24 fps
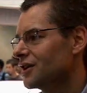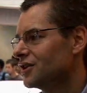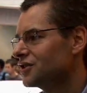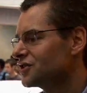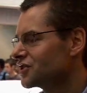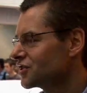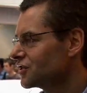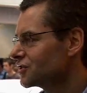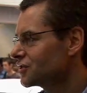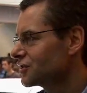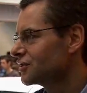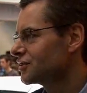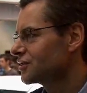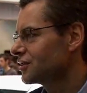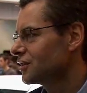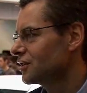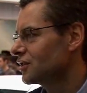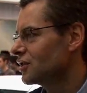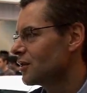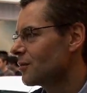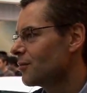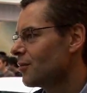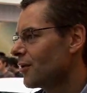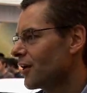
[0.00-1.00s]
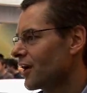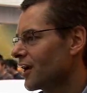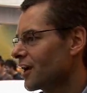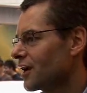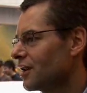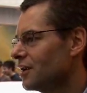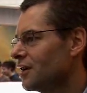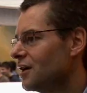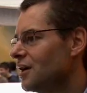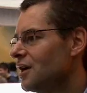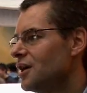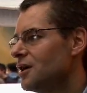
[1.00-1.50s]
consistency in the
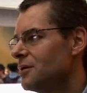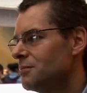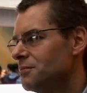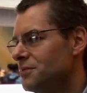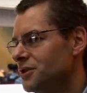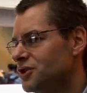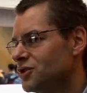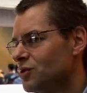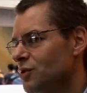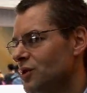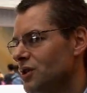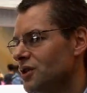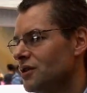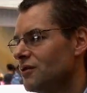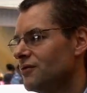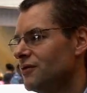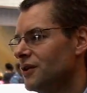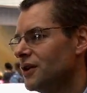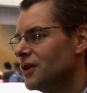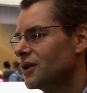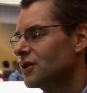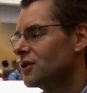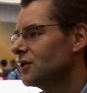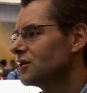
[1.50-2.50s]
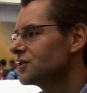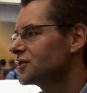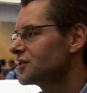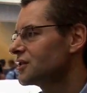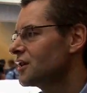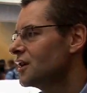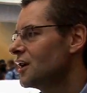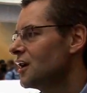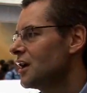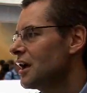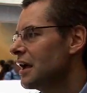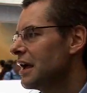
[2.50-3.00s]
brand between the
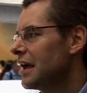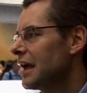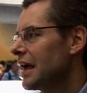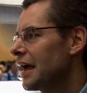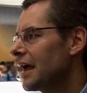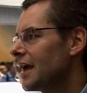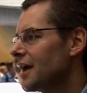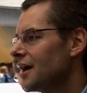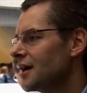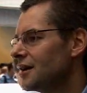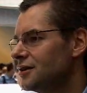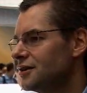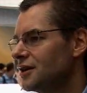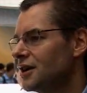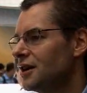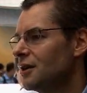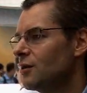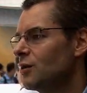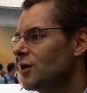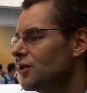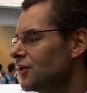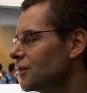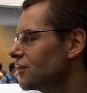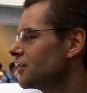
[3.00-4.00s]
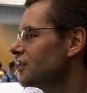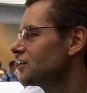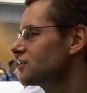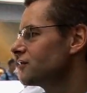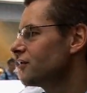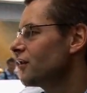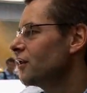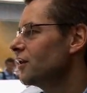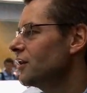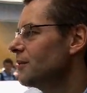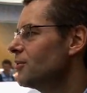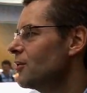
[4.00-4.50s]
vehicles, and we think
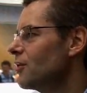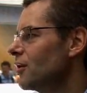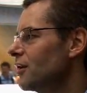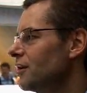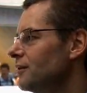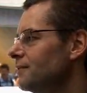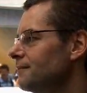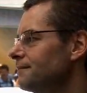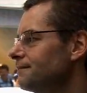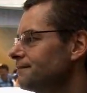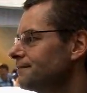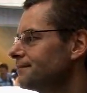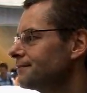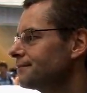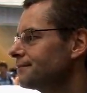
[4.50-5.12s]
that's very important.